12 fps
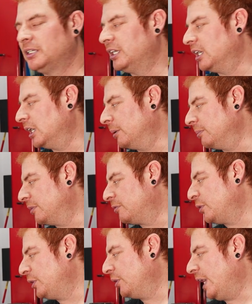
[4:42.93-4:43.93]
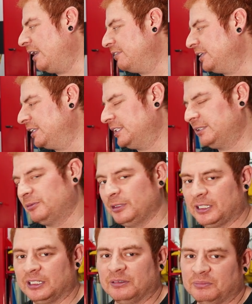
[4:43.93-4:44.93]
If we don't have it,
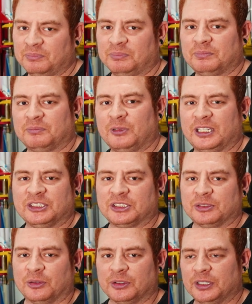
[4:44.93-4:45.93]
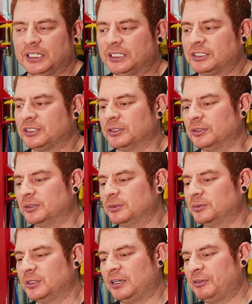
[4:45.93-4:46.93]
we can we can just order it.
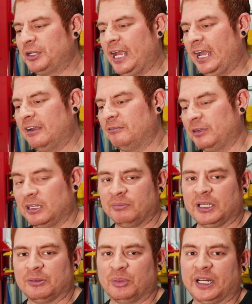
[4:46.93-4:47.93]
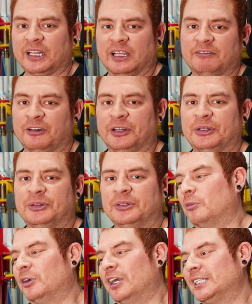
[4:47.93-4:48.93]
So whatever you have, we can make a brake line for you.
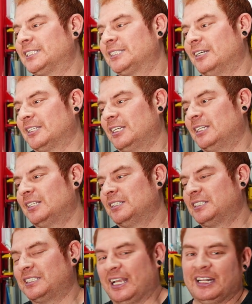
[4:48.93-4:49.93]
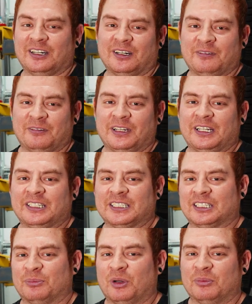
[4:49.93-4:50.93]
We're not stocking standard fittings
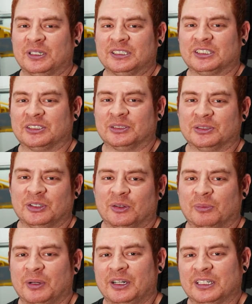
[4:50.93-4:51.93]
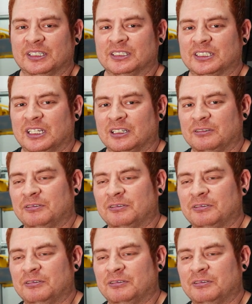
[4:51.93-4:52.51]
at the moment, so no American stuff